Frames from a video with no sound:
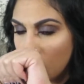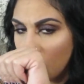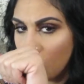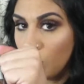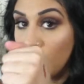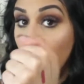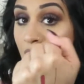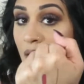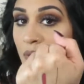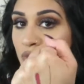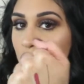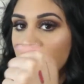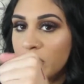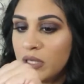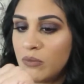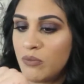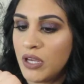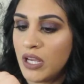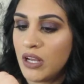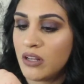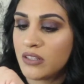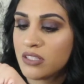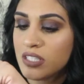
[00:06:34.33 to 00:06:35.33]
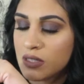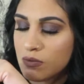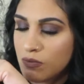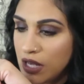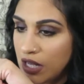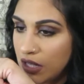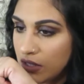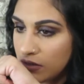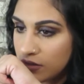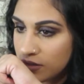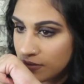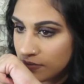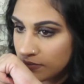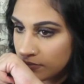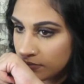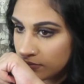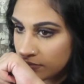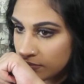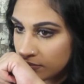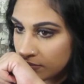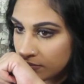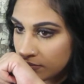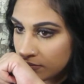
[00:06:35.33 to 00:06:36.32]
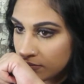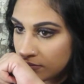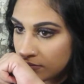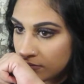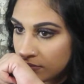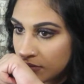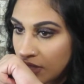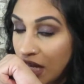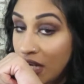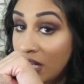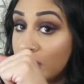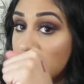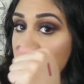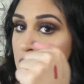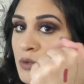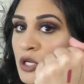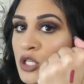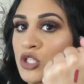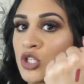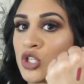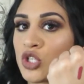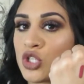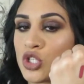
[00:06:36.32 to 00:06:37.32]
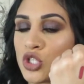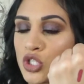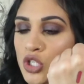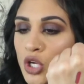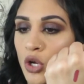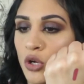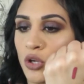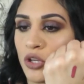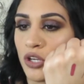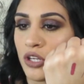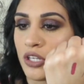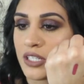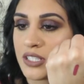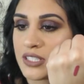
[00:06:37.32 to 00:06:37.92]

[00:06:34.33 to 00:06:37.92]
Ooh, I'm really big on smells, and it smells so good,